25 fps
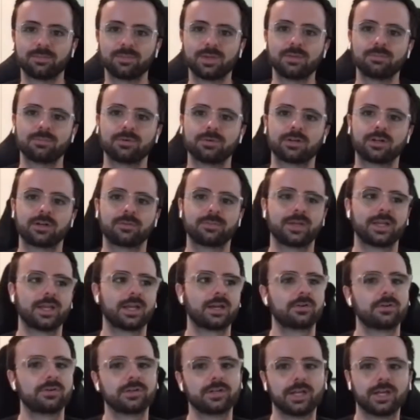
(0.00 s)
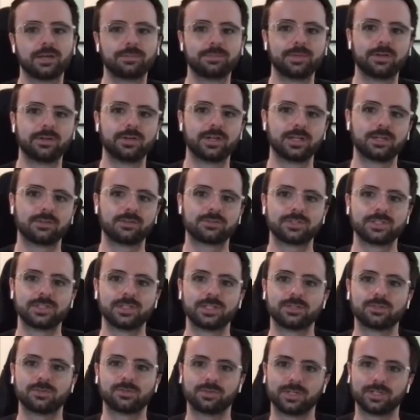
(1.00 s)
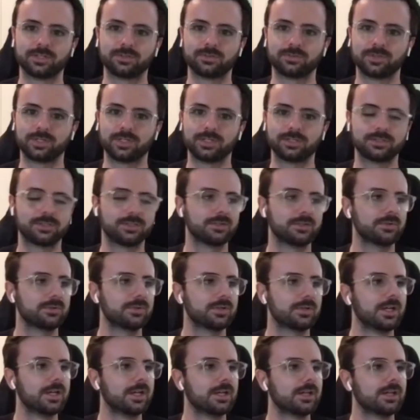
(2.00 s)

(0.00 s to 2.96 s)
paper coming out in MLHC 2022.